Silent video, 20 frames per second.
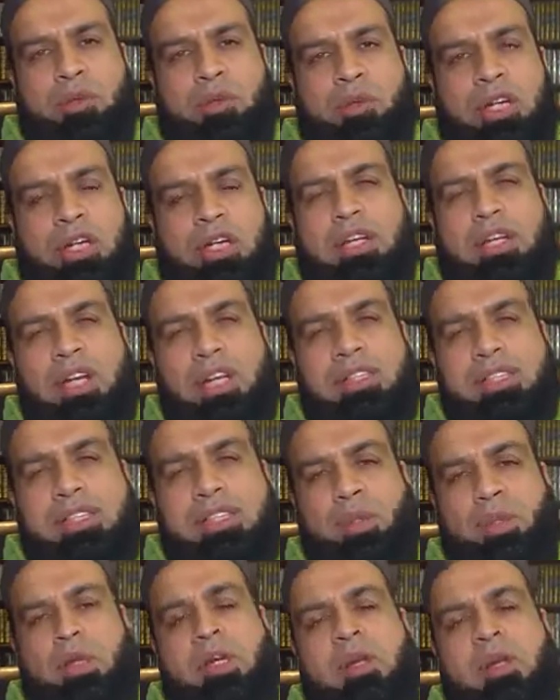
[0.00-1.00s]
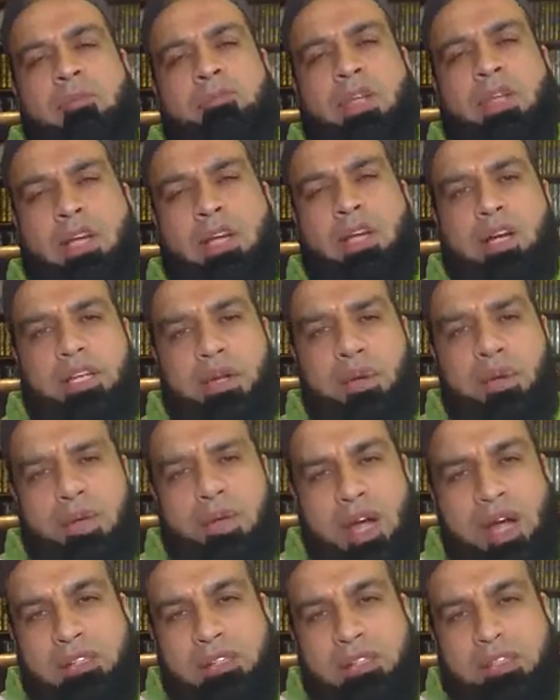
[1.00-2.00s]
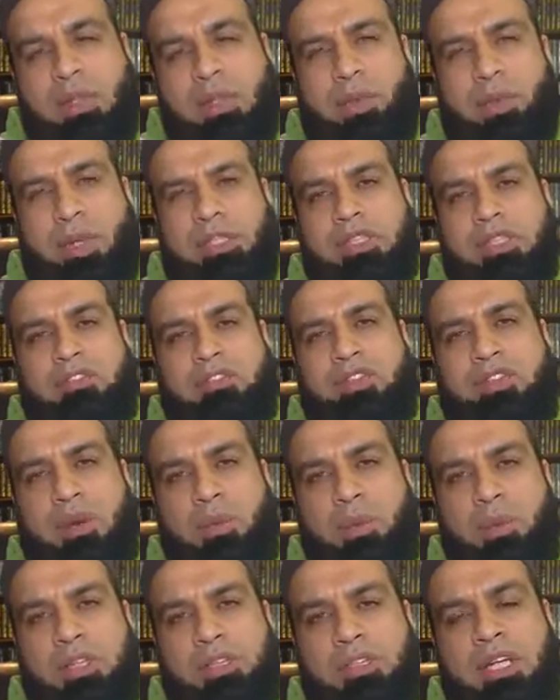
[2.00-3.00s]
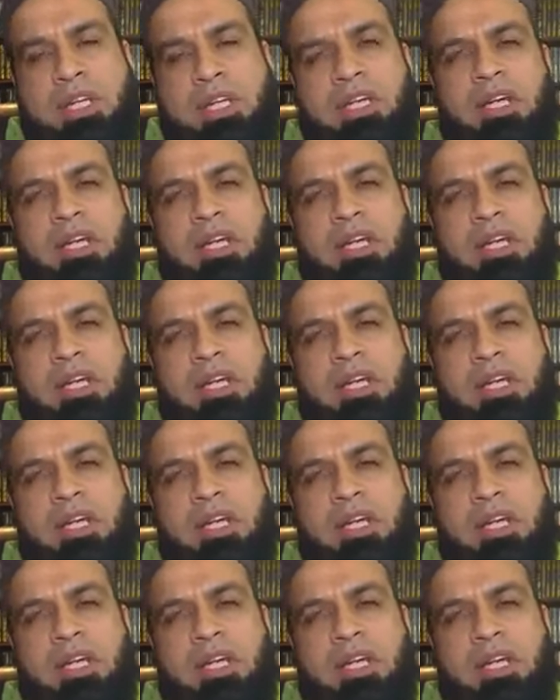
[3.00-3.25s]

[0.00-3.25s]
Recognize your consequences of our words.